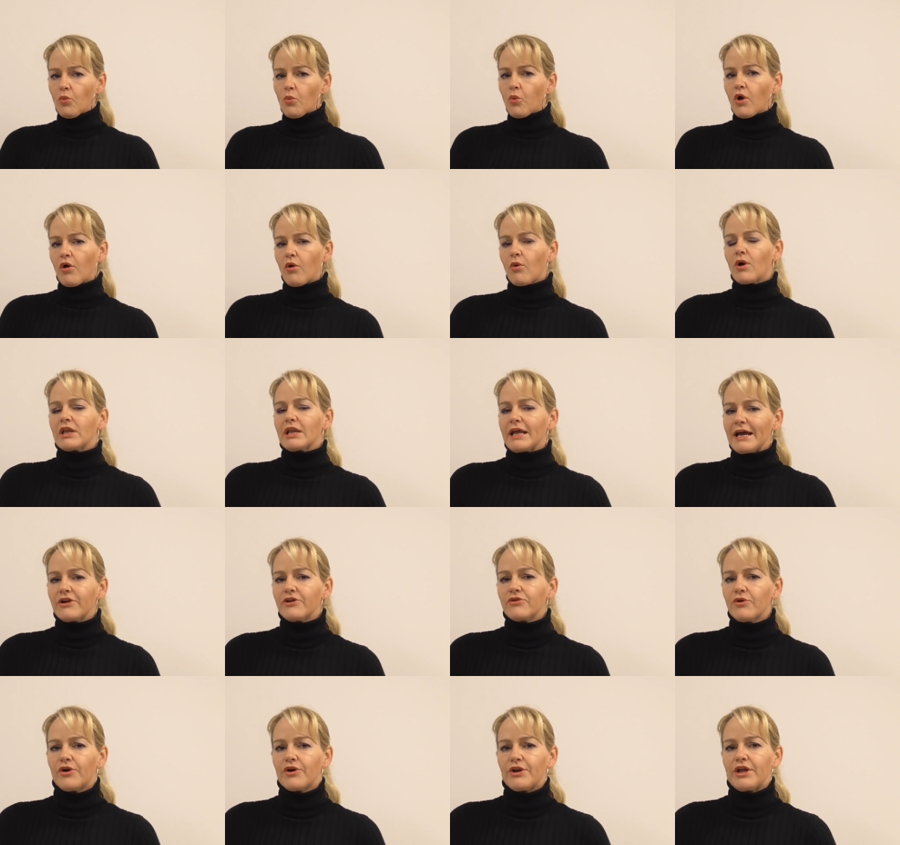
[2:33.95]
Well,
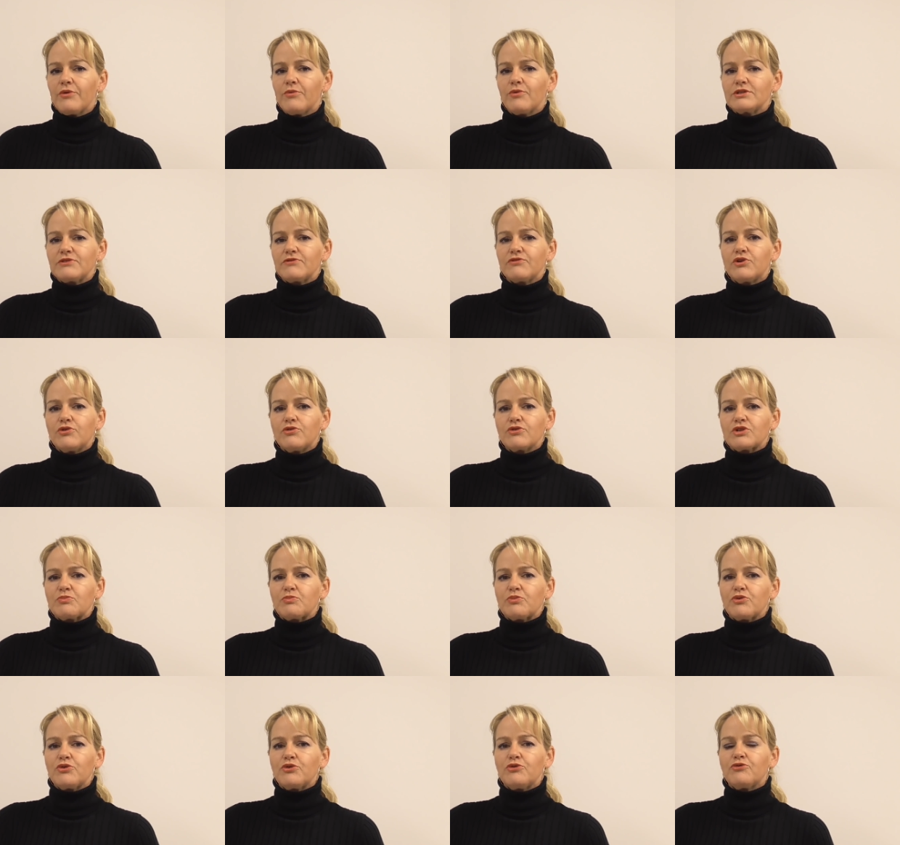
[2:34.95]
later on, it was of course
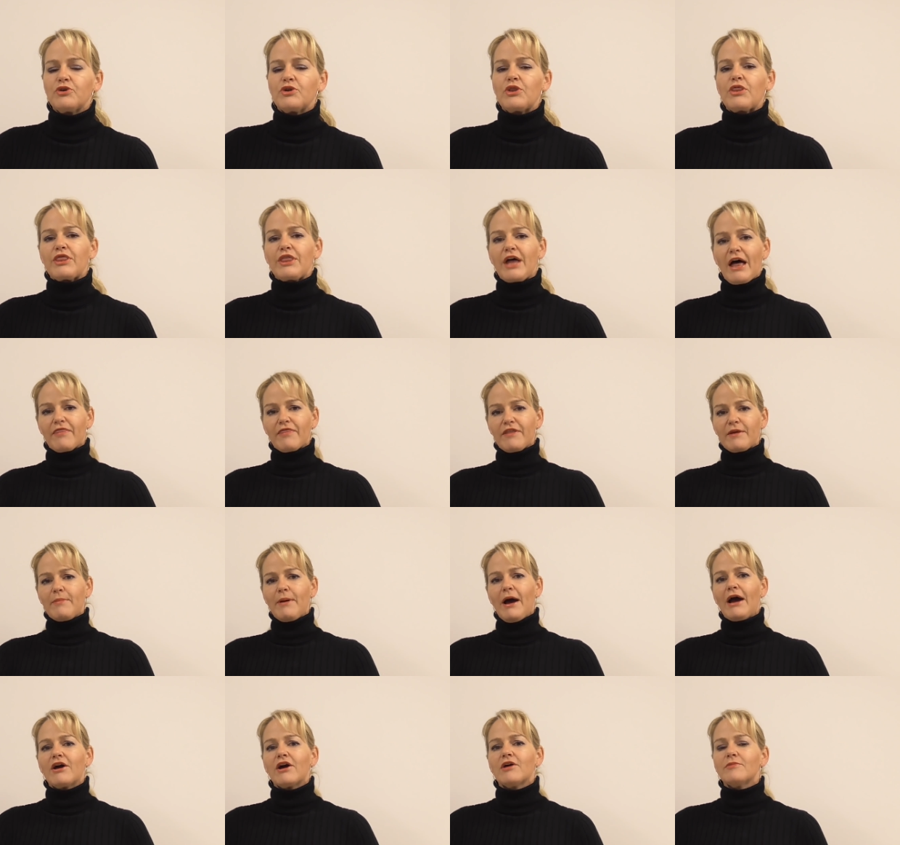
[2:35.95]
proven that the
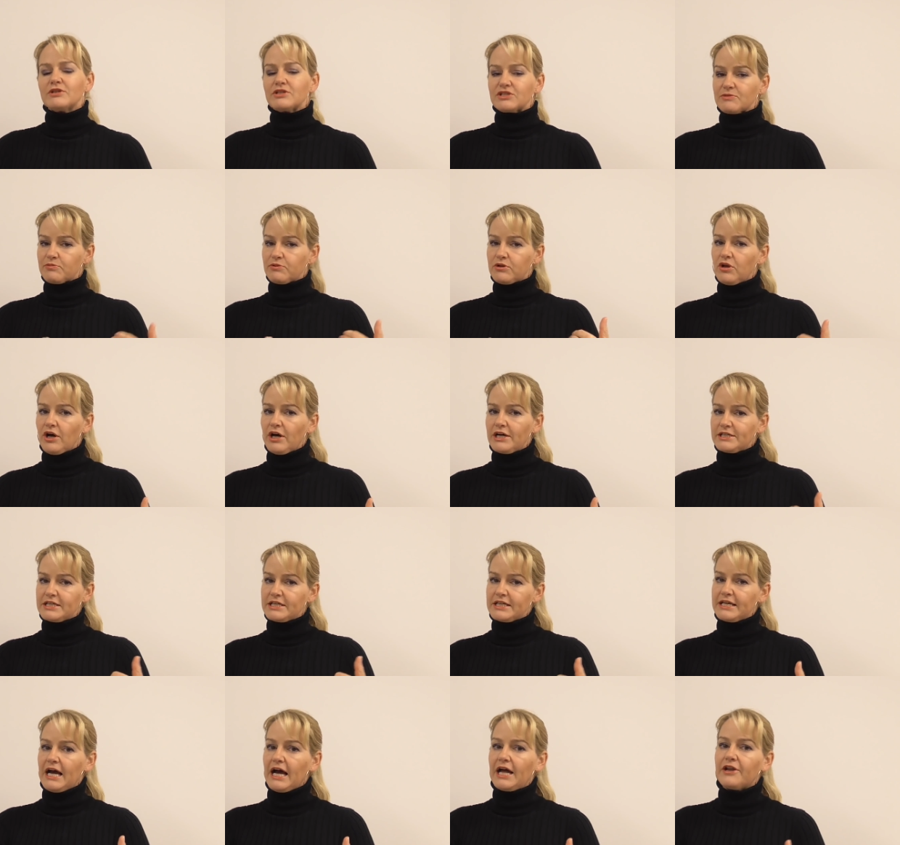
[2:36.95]
parabens applied
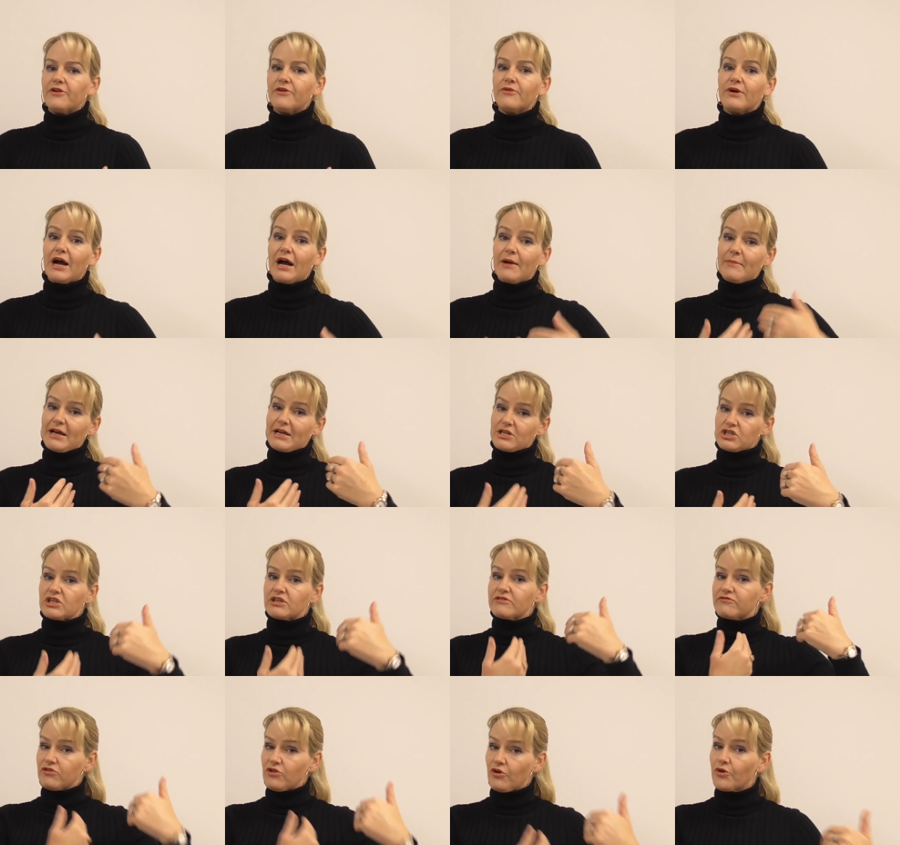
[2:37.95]
to the underarm
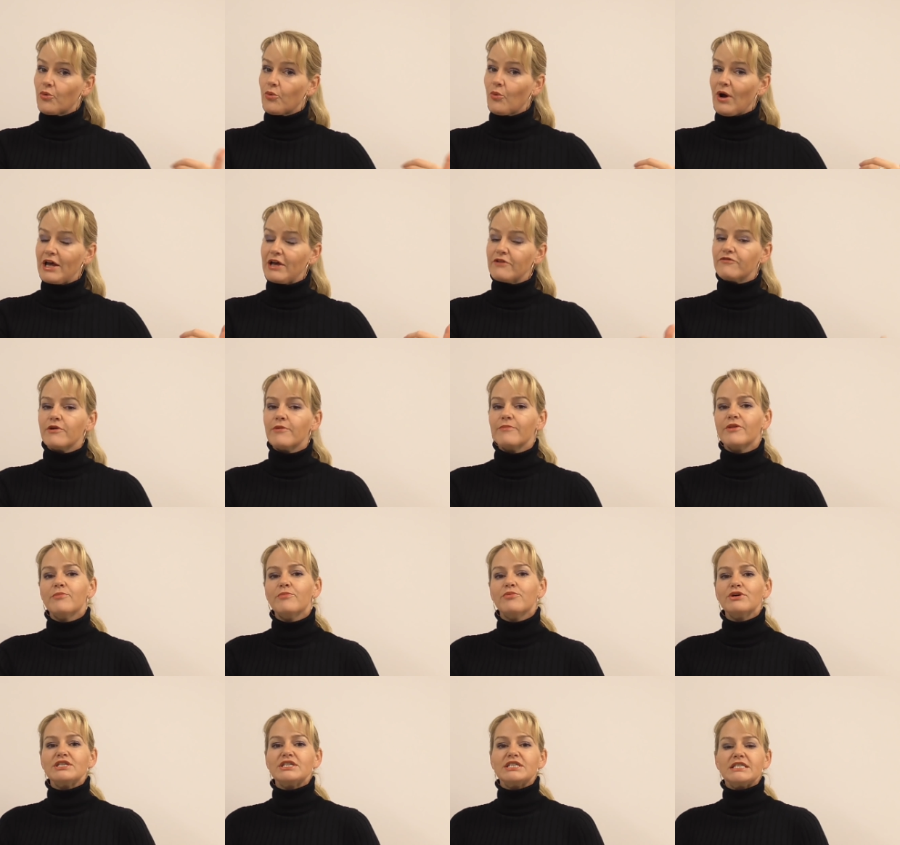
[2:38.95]
actually flowed away from
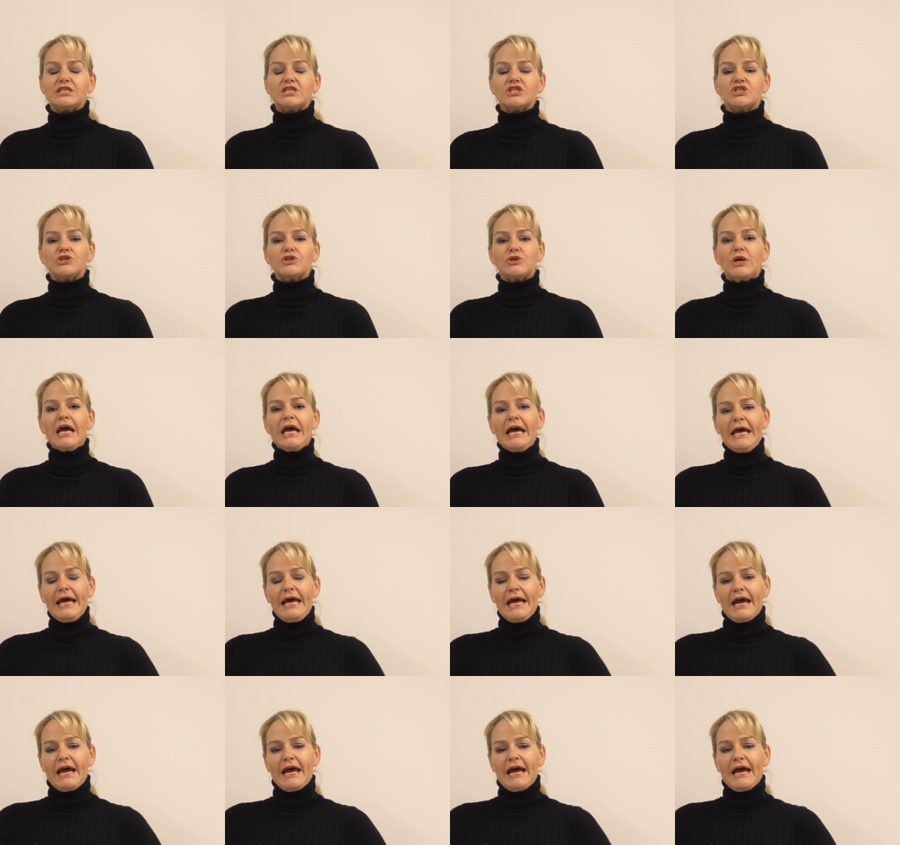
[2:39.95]
the breast tissue,